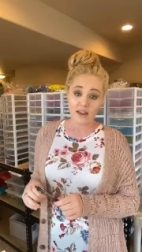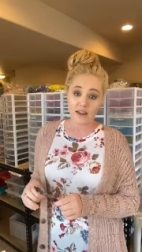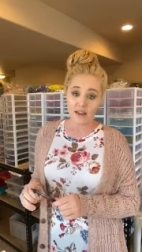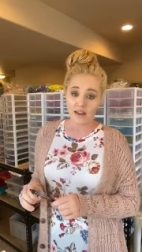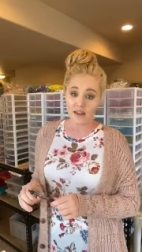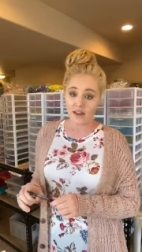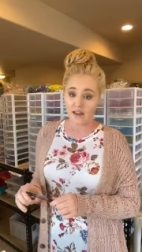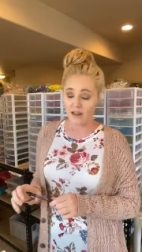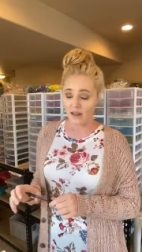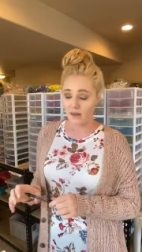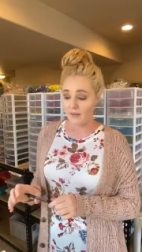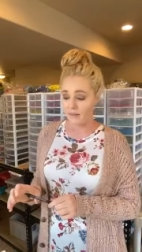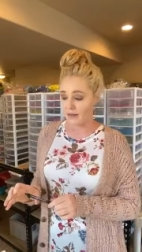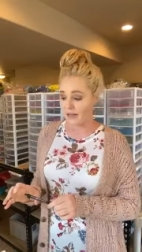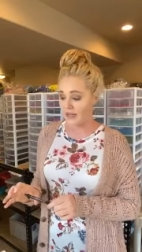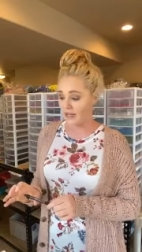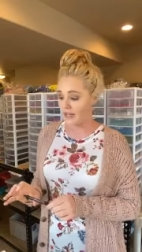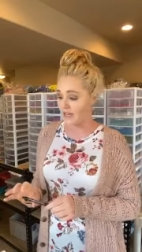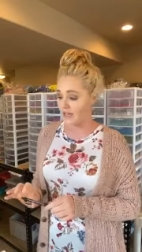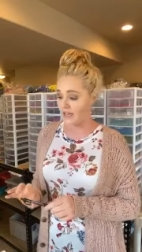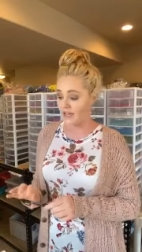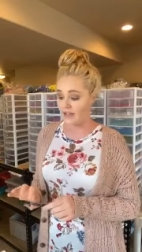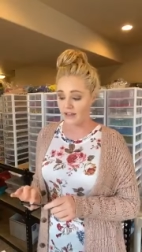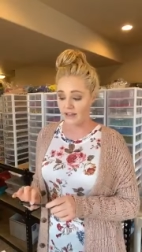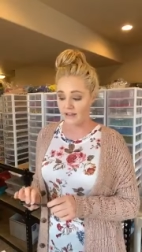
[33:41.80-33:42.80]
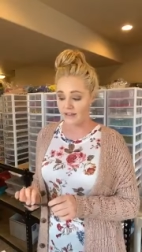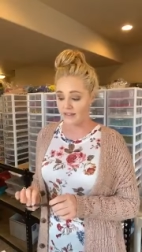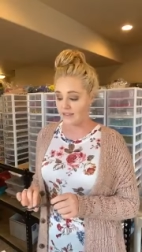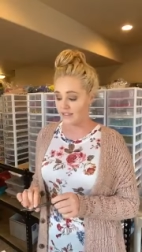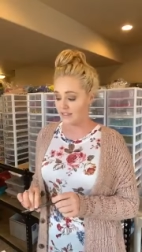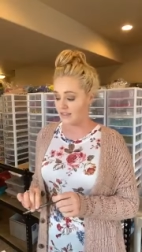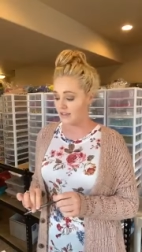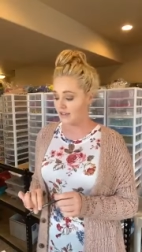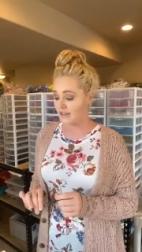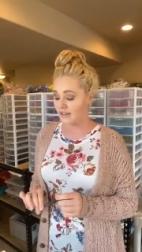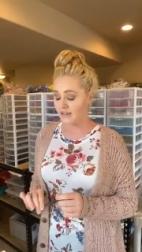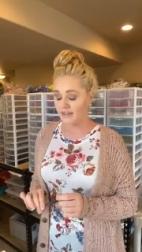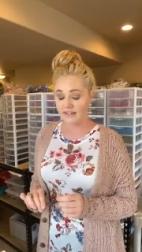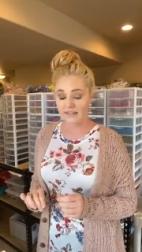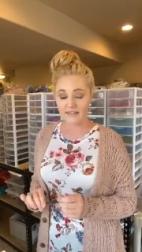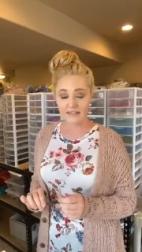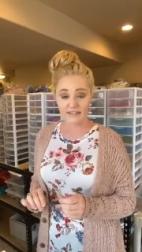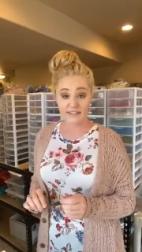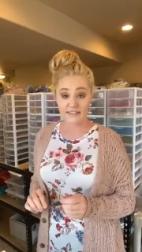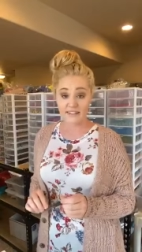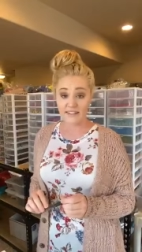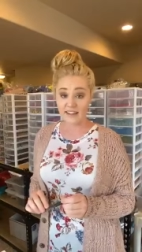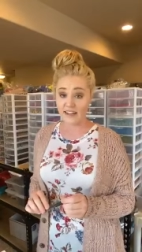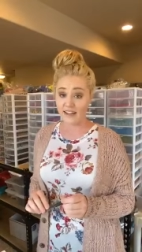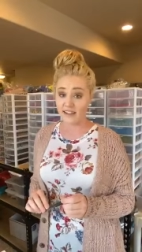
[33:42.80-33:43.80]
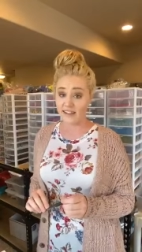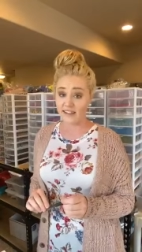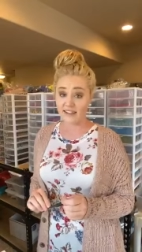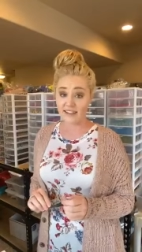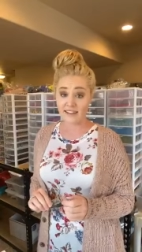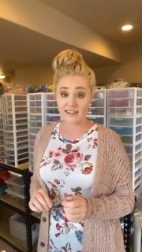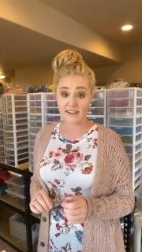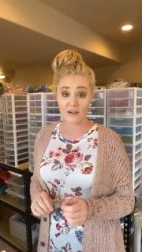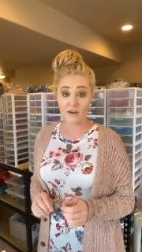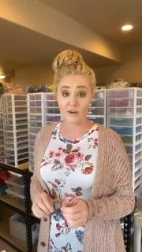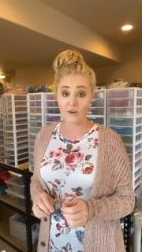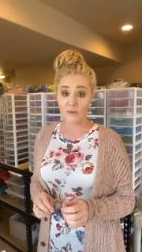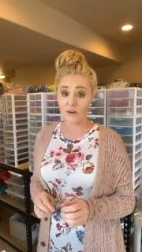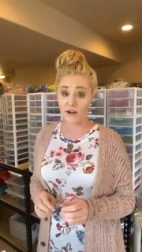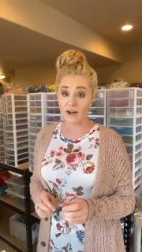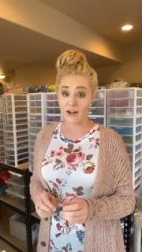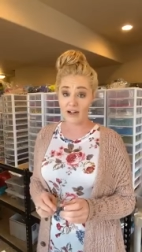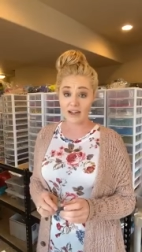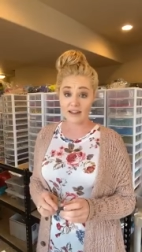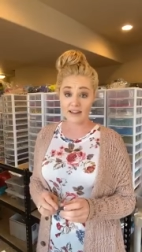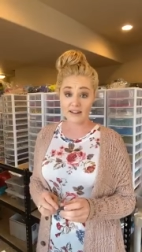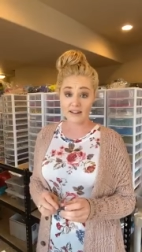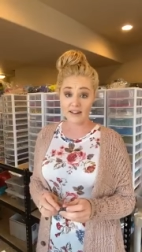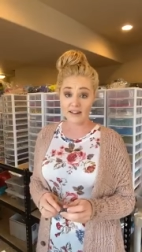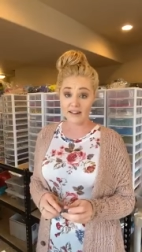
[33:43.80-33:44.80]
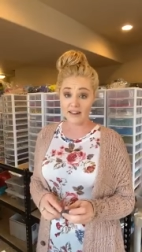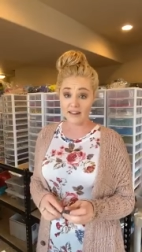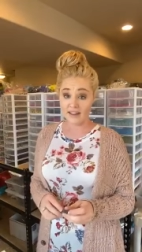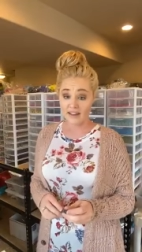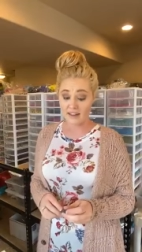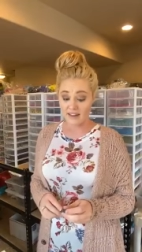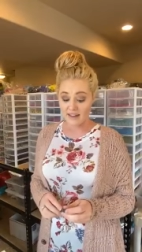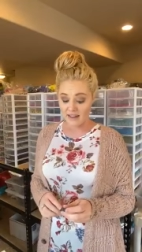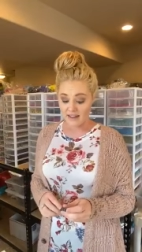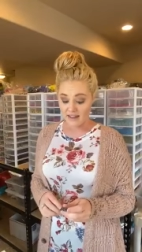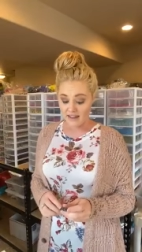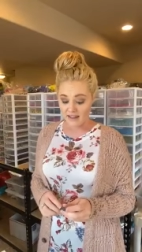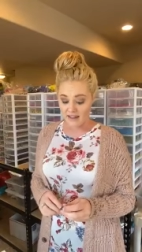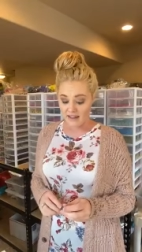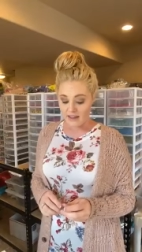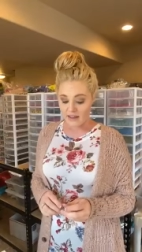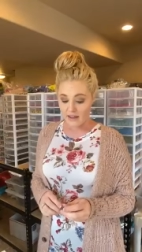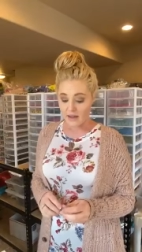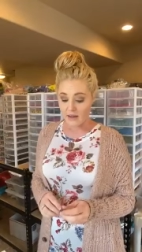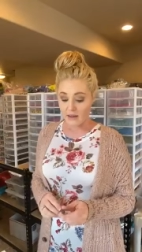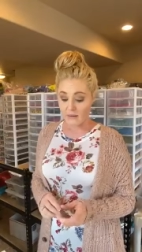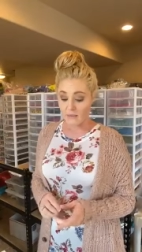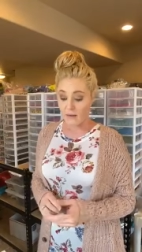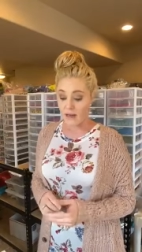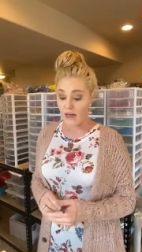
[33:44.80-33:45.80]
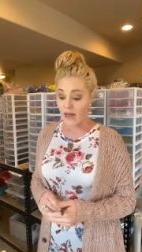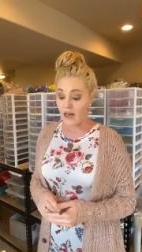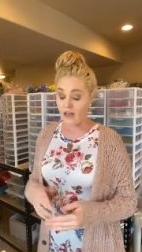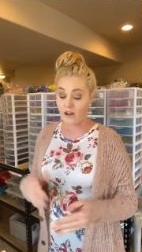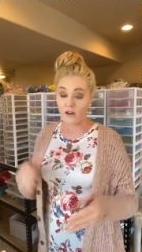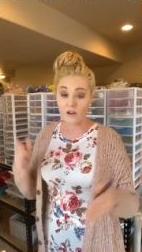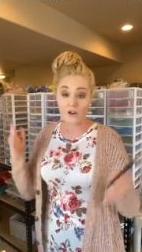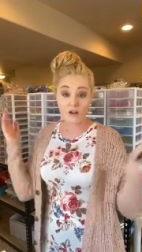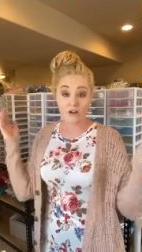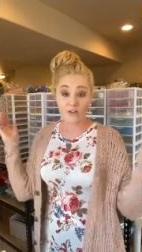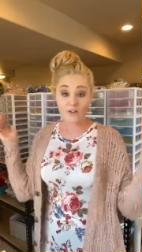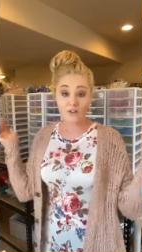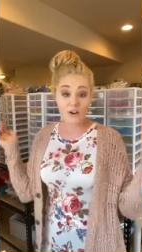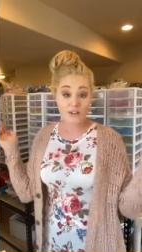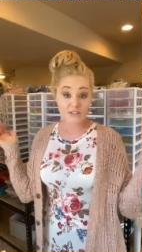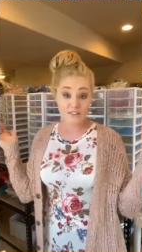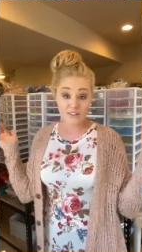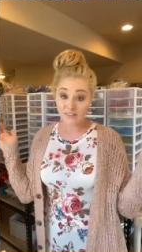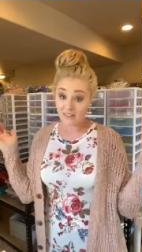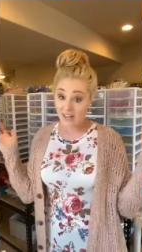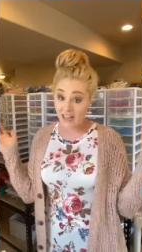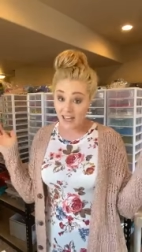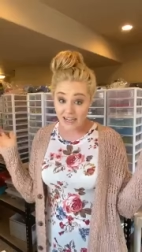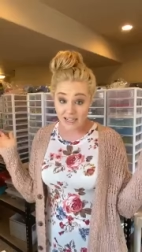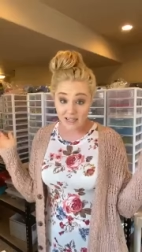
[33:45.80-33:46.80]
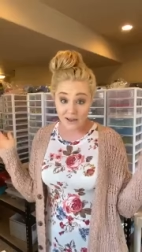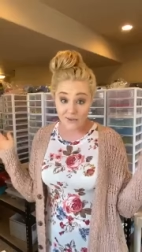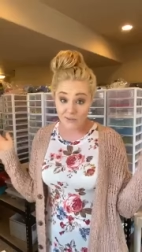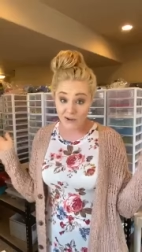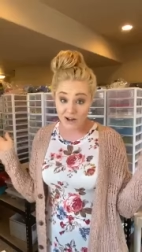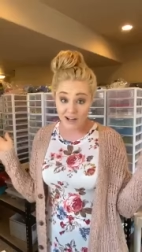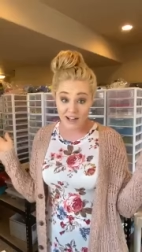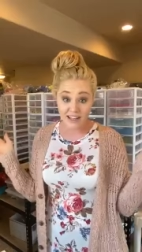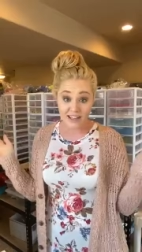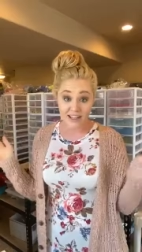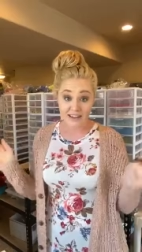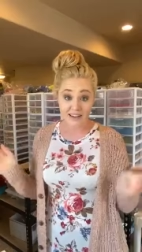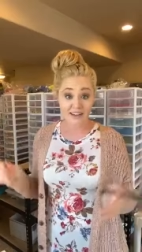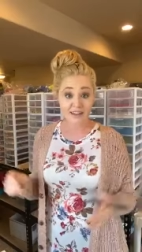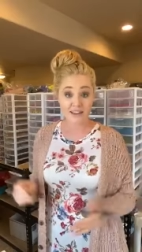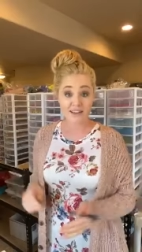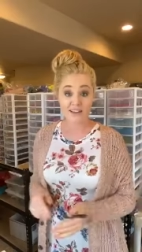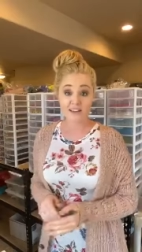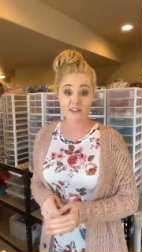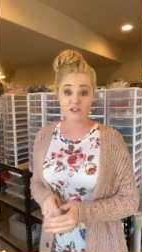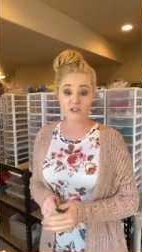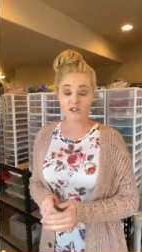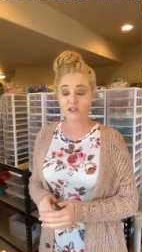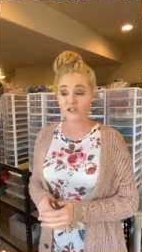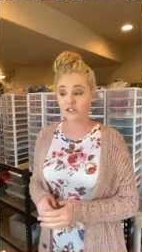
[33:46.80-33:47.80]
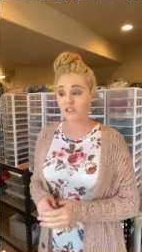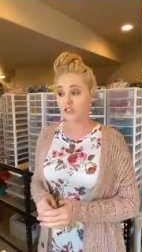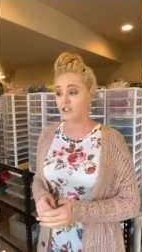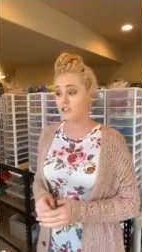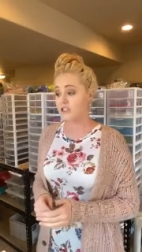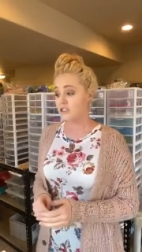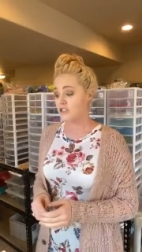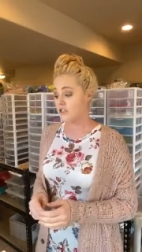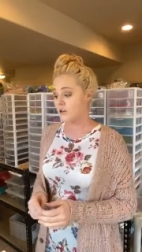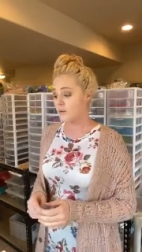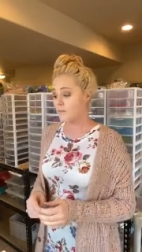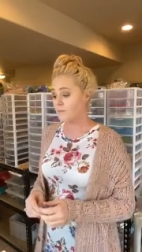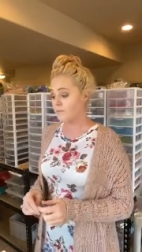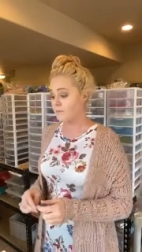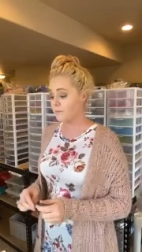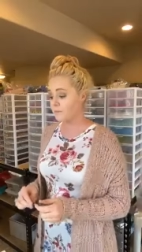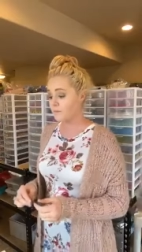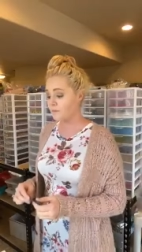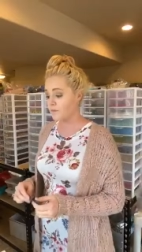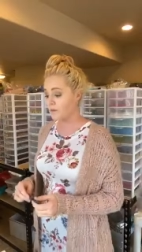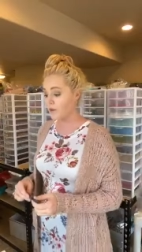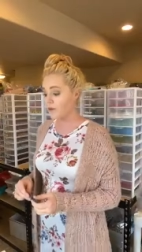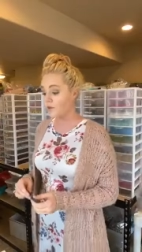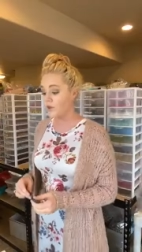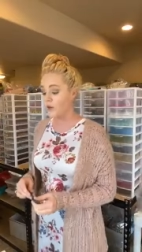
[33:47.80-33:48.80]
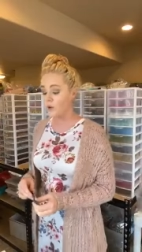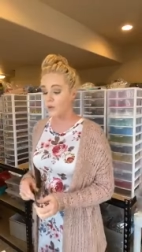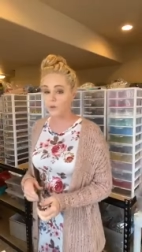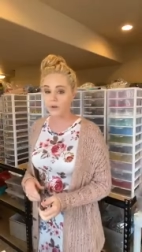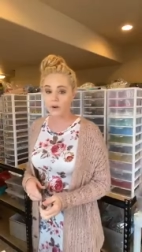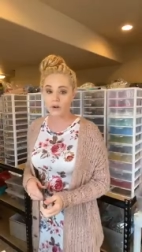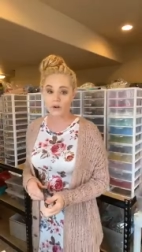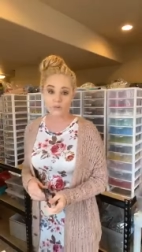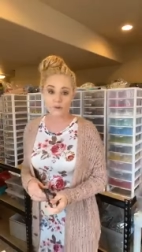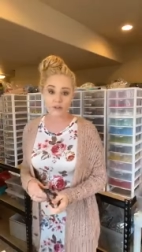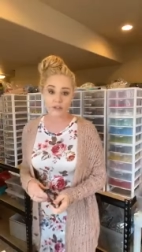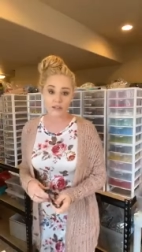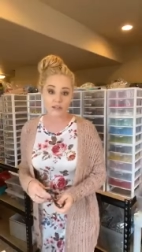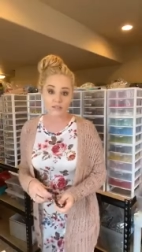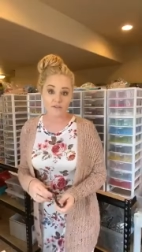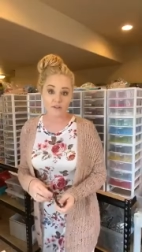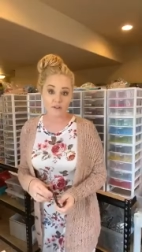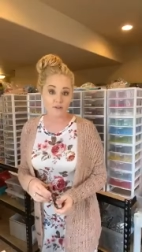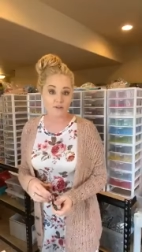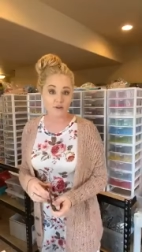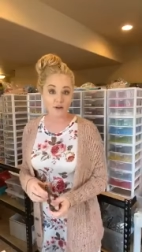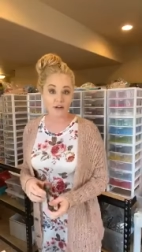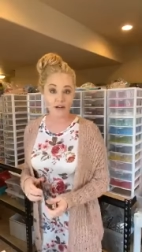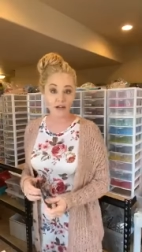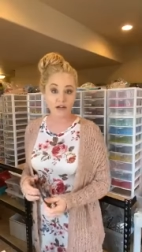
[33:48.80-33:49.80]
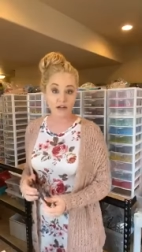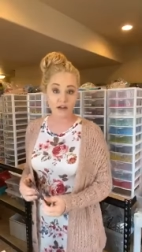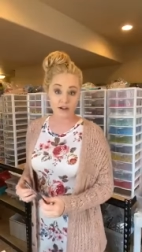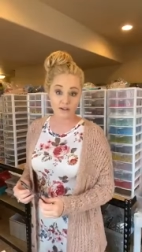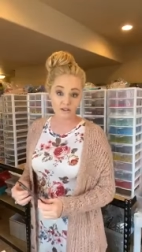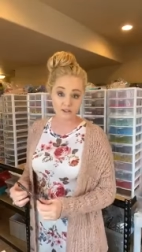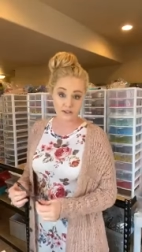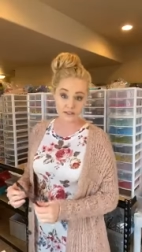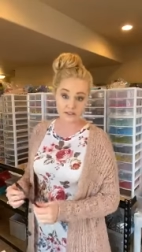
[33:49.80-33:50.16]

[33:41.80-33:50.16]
Um, it's taken a while. Um, at no fault of anyone. It's just the world we live in right now.